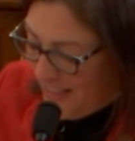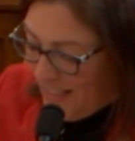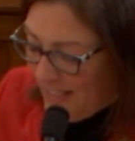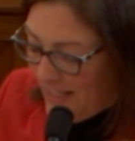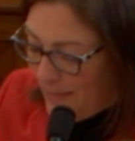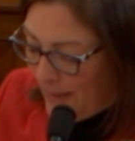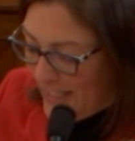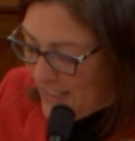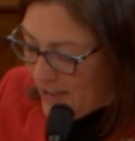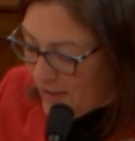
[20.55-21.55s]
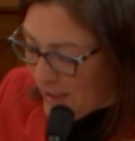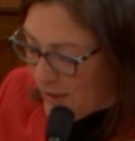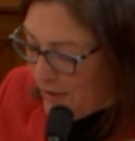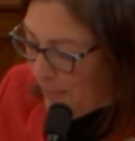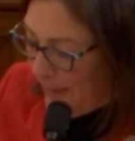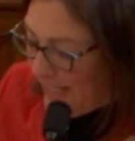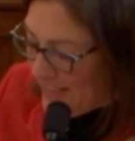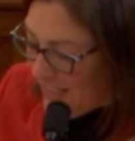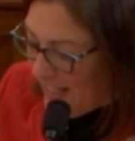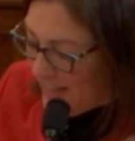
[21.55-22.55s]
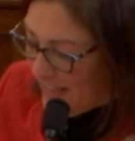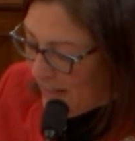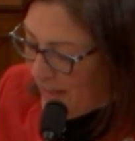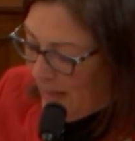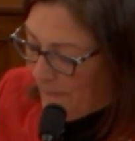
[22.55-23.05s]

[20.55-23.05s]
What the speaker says: in my district, who depends on the